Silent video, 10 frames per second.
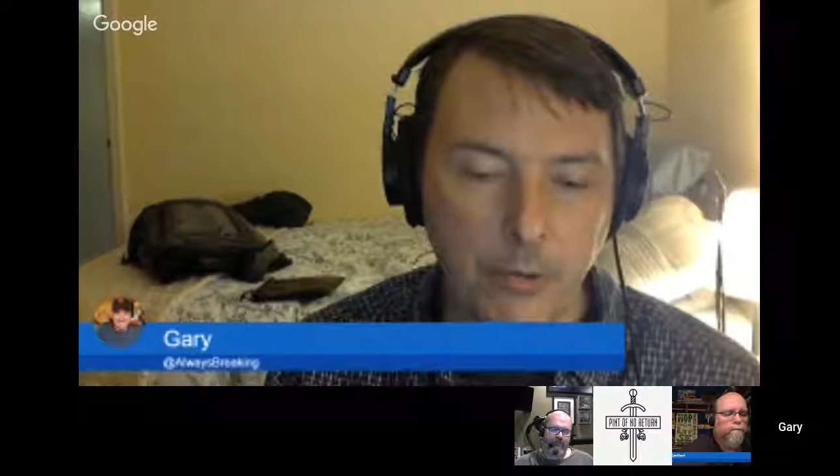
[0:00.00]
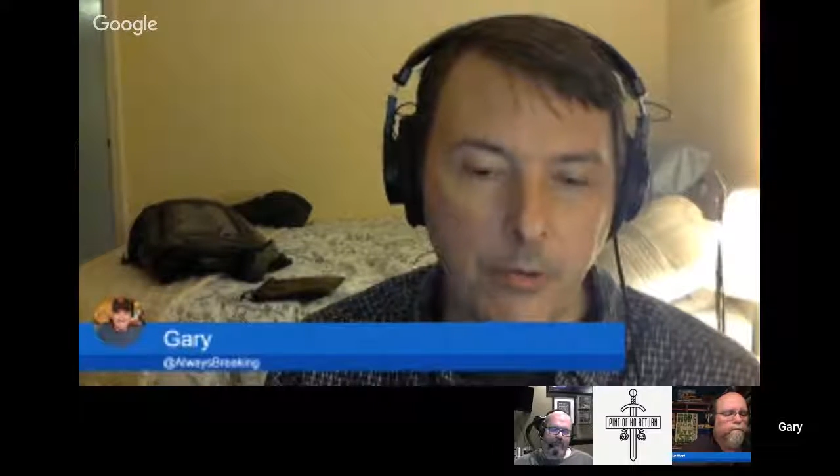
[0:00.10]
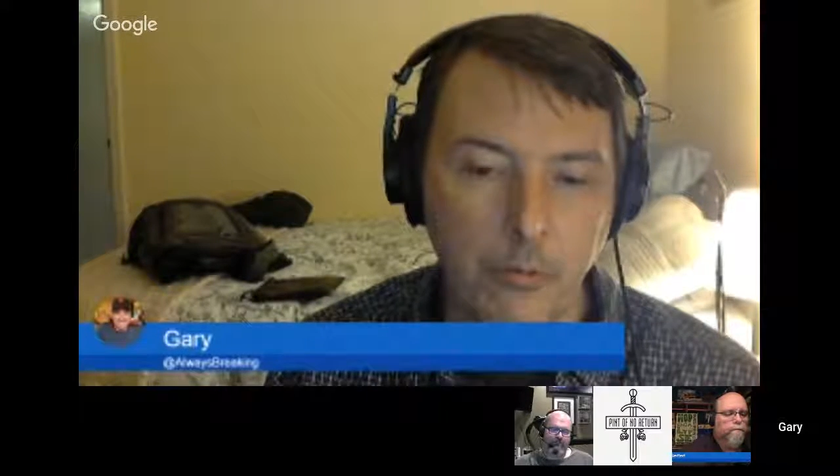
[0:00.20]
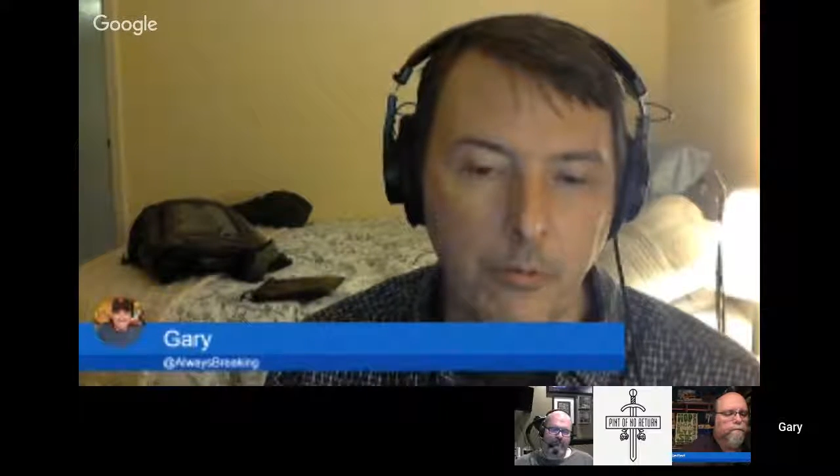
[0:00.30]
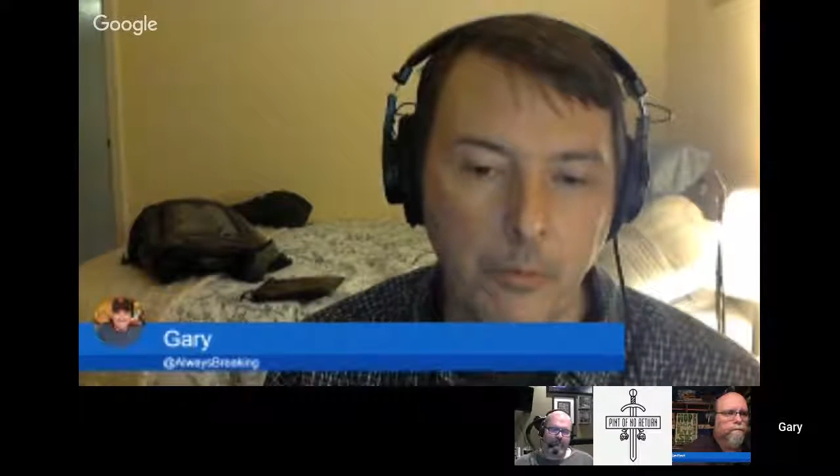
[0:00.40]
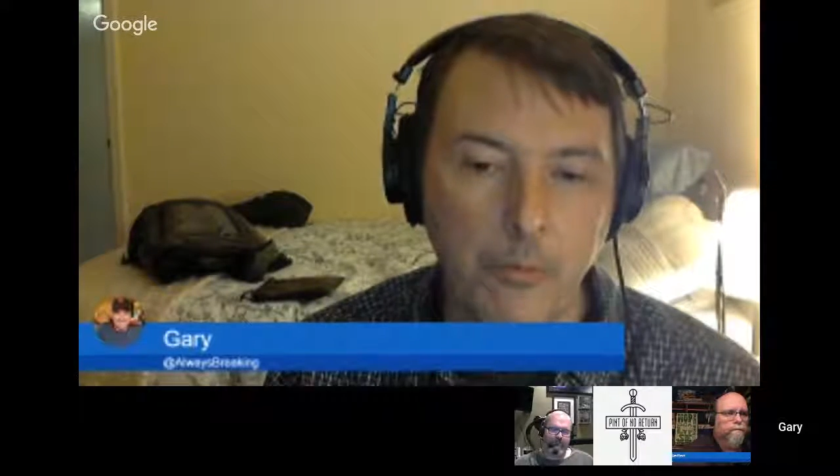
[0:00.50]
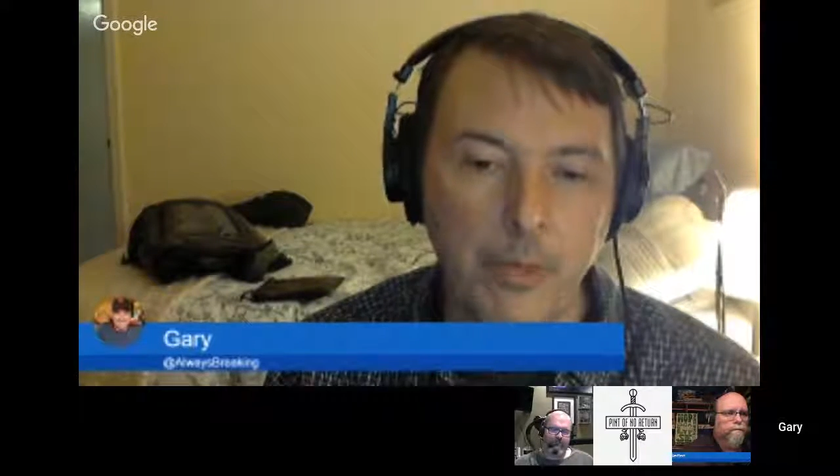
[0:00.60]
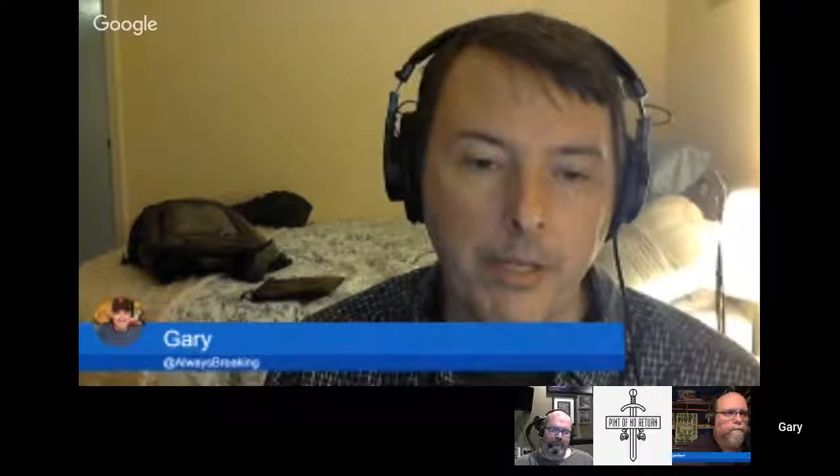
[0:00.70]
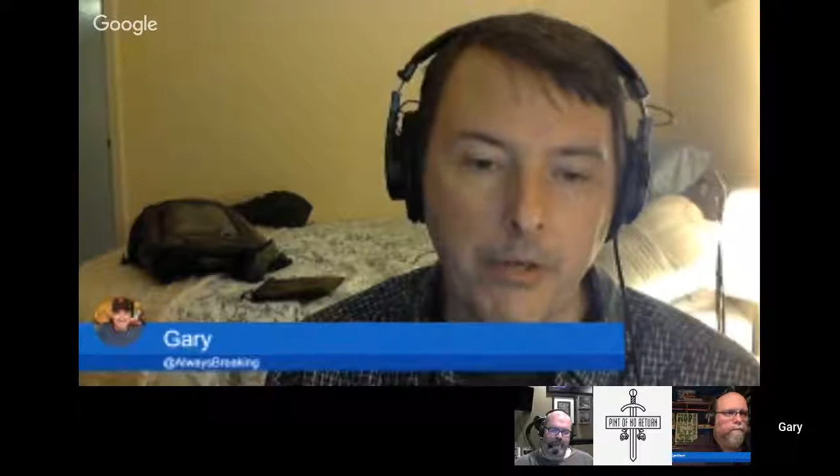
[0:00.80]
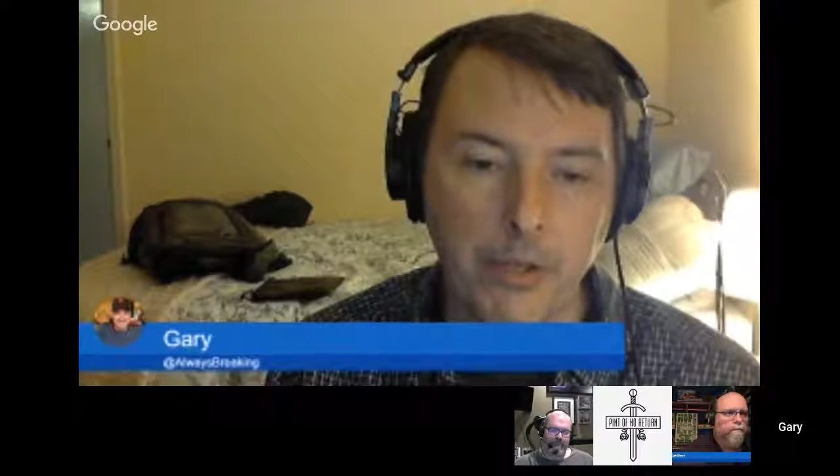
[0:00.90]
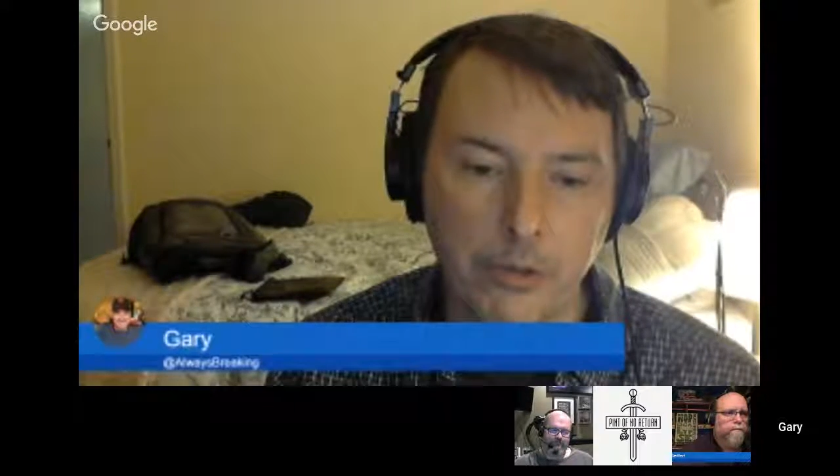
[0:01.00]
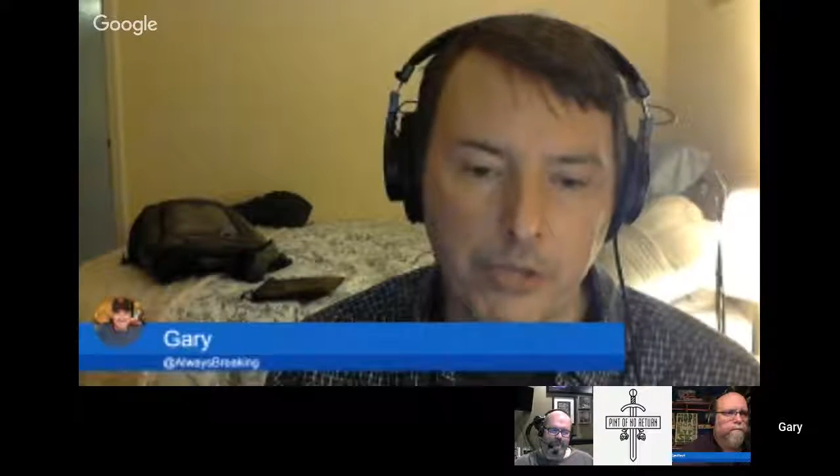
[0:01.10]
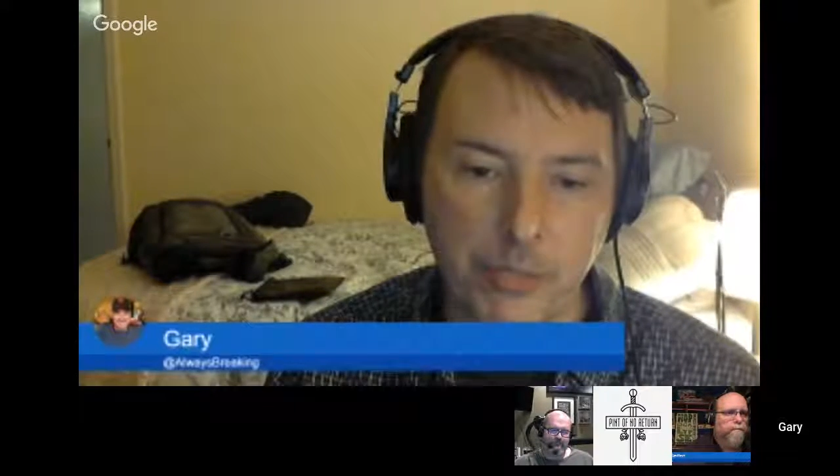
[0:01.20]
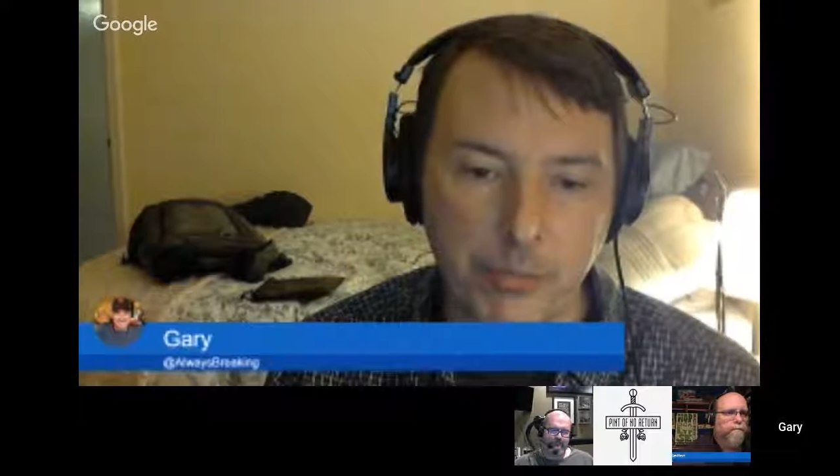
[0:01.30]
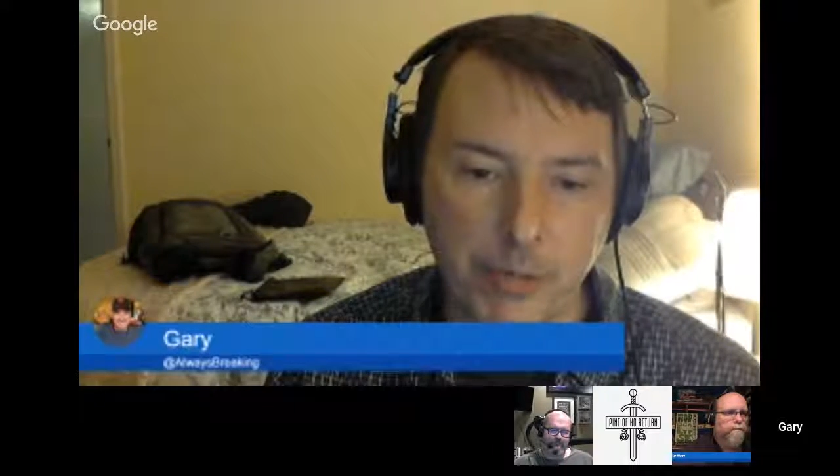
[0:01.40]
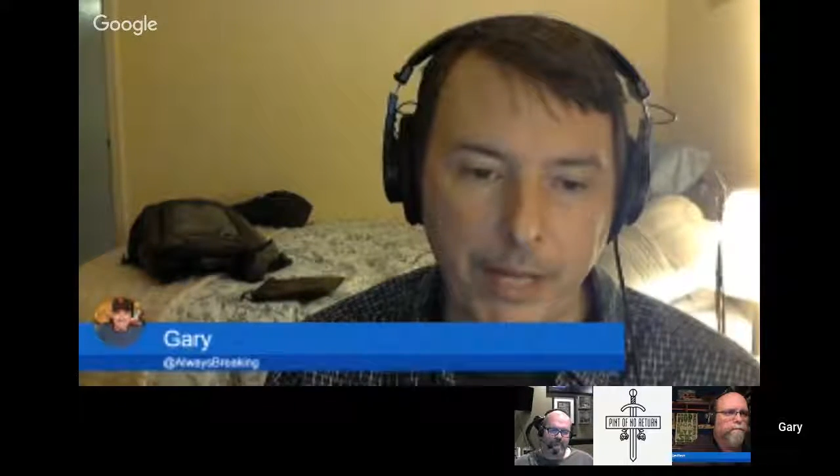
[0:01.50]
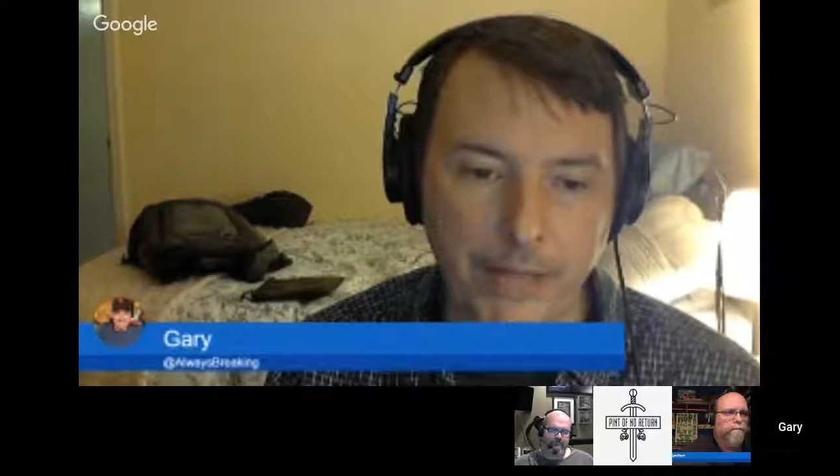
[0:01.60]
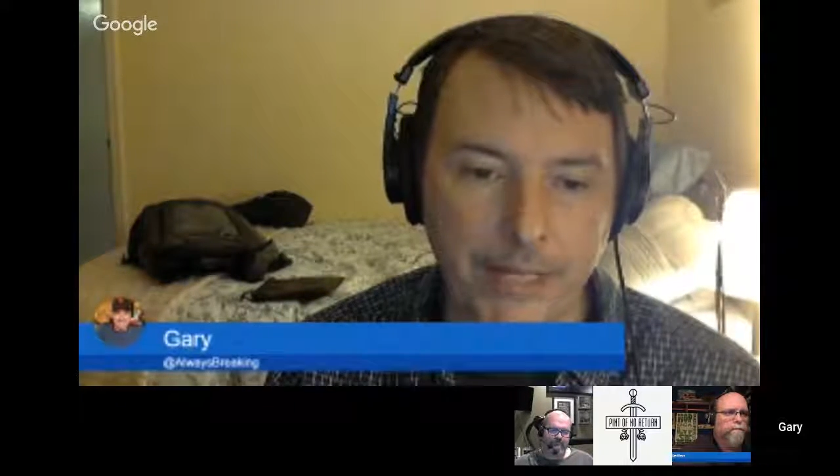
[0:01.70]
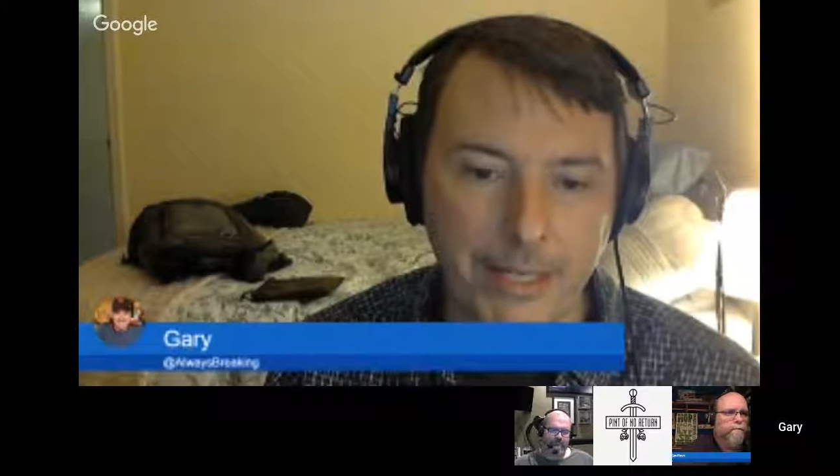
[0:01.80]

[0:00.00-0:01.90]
So when the little ship went out,